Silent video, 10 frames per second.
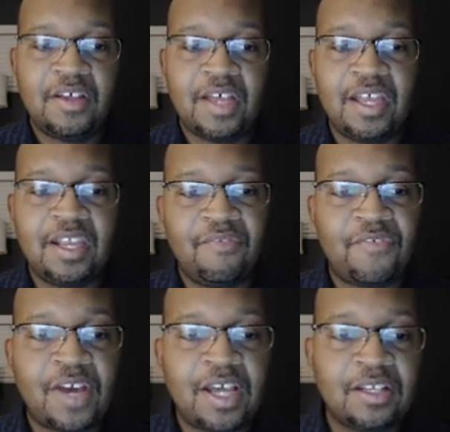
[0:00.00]
And then
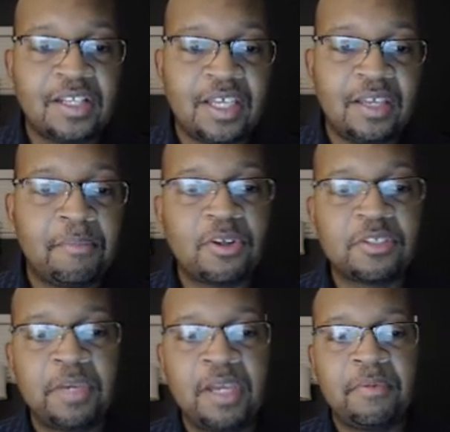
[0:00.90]
finally,
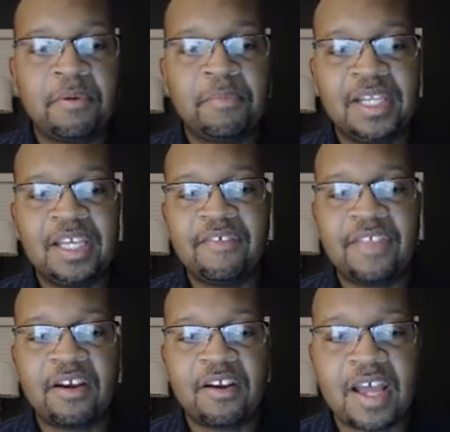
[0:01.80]
most people believe
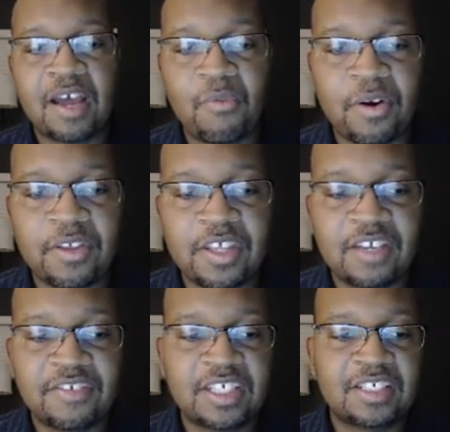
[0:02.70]
they are not worthy
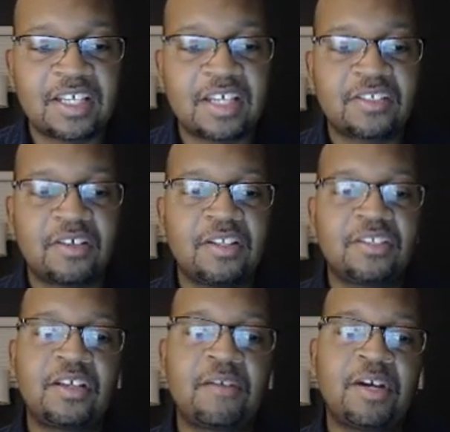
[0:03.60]
of success on a
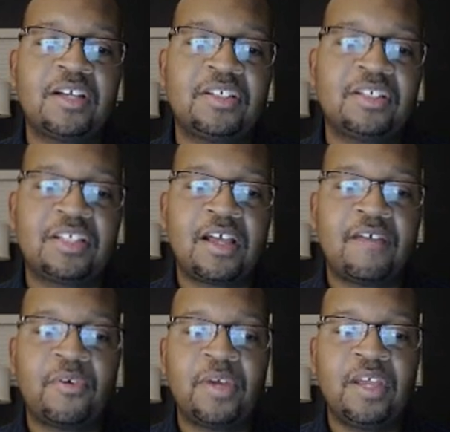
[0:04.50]
subconscious
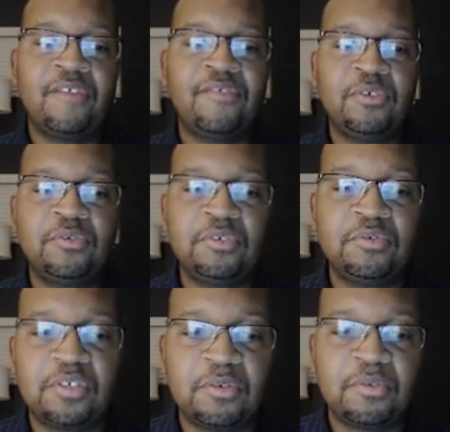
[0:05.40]
level. If you do
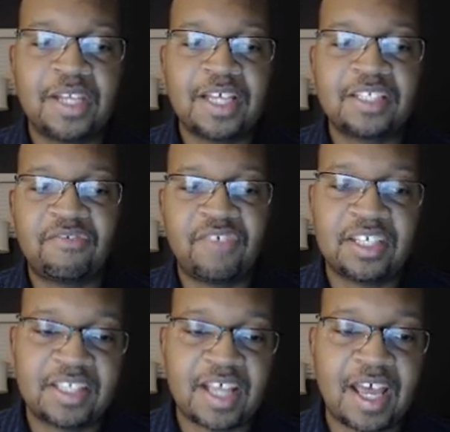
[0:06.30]
too, let's
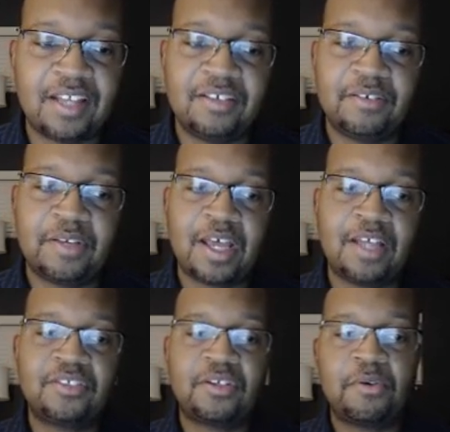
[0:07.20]
fix that. Okay,
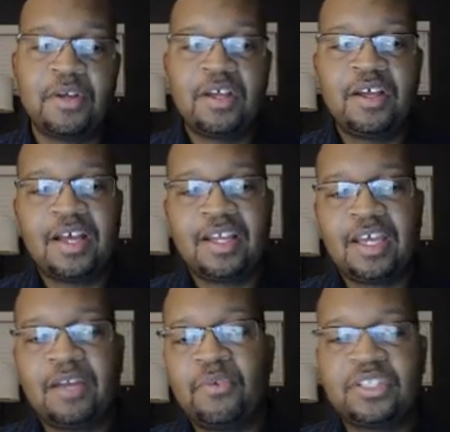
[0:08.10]
so
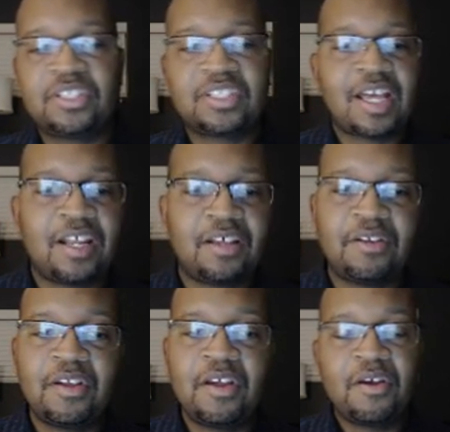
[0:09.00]
again, we're just kind
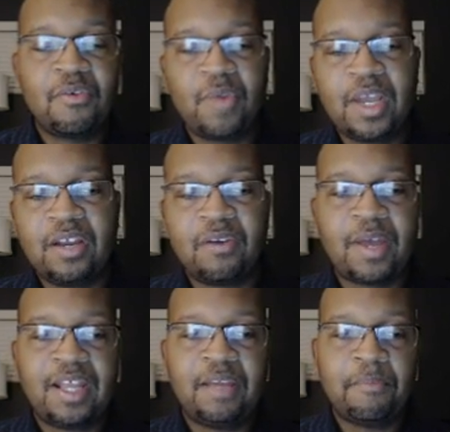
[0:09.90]
of
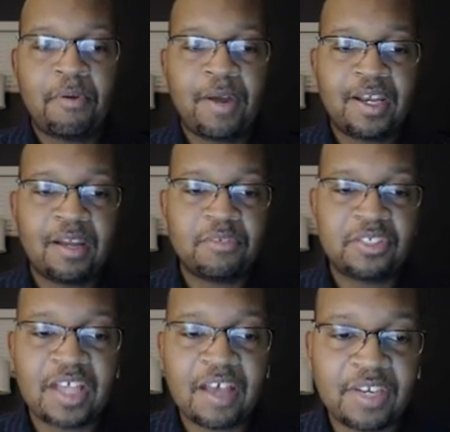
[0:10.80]
reiterating point number
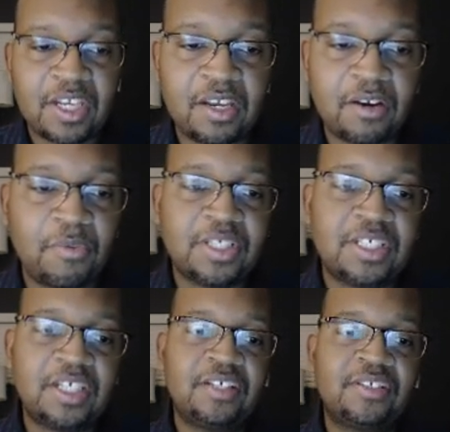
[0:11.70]
7 here,
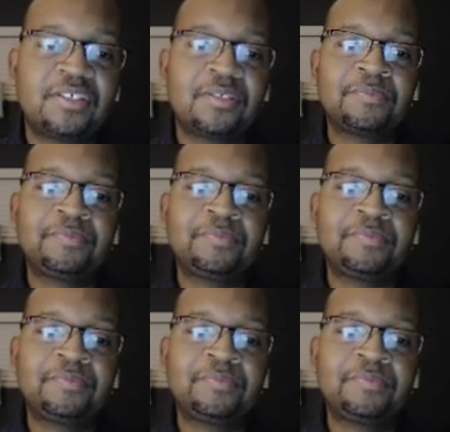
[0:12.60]
which is